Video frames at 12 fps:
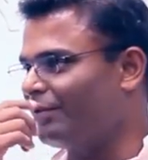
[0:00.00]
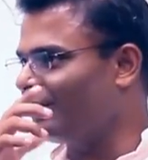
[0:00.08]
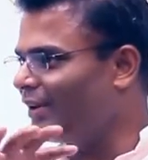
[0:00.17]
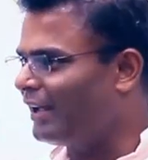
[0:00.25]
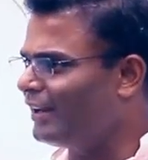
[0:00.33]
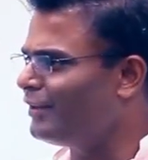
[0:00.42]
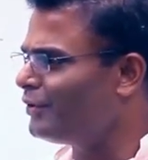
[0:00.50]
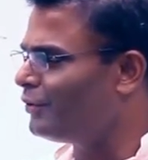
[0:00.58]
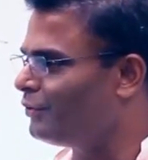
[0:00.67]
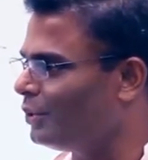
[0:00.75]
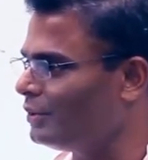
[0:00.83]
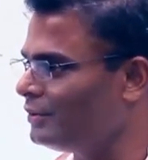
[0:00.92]
Have any of you
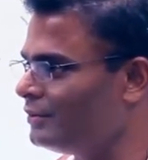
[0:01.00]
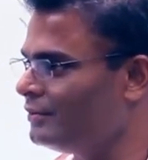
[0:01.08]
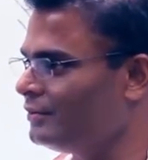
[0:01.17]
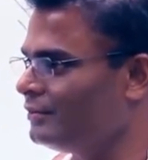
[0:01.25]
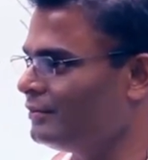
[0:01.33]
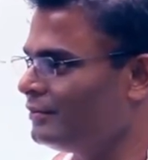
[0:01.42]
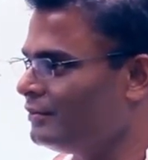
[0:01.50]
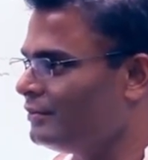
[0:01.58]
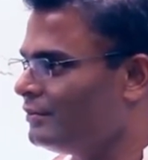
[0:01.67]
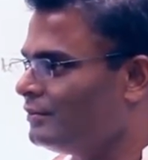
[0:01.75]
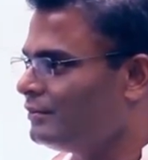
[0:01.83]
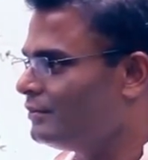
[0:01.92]
flown?
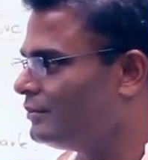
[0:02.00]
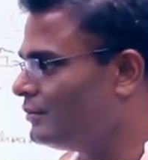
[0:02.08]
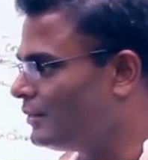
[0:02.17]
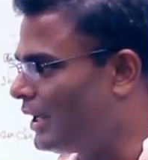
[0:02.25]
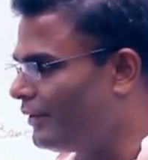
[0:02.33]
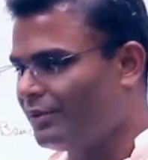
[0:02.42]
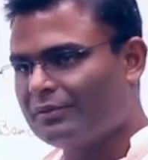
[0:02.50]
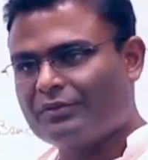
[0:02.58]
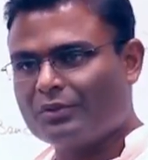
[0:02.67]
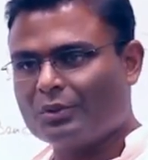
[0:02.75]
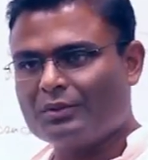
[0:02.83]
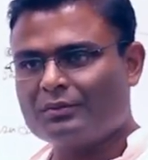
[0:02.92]
Have you
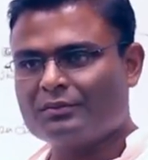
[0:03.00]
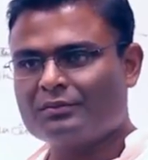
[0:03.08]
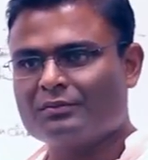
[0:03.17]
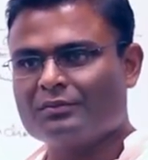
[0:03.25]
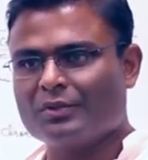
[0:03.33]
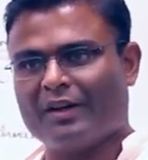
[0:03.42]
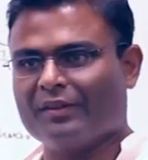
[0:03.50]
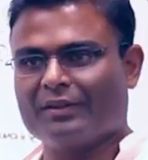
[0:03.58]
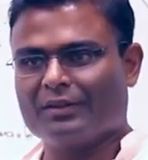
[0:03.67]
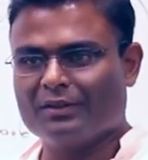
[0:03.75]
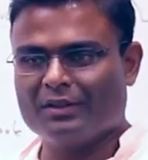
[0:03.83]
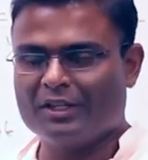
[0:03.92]
flown? Yeah.
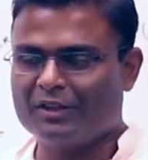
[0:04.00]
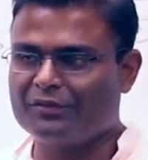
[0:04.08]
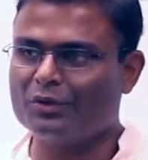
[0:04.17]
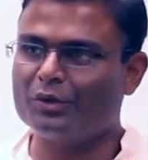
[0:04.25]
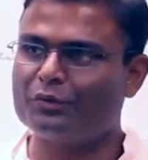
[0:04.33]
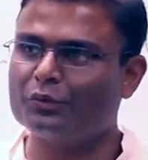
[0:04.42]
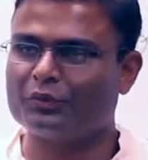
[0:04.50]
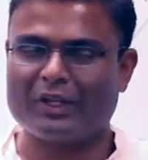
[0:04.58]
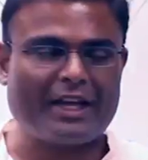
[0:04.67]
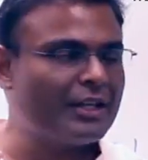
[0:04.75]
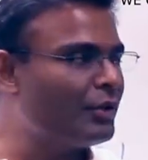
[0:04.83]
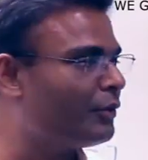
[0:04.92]
If you
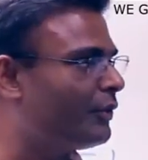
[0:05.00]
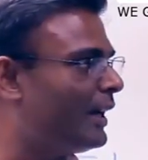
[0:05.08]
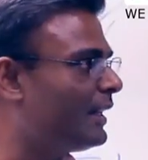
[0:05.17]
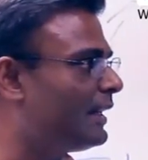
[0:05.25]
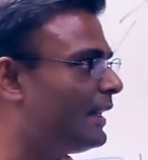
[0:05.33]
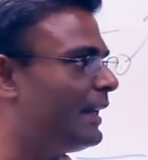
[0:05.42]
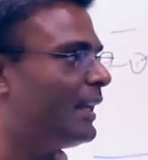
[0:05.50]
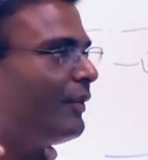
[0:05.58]
fly, you'll find that they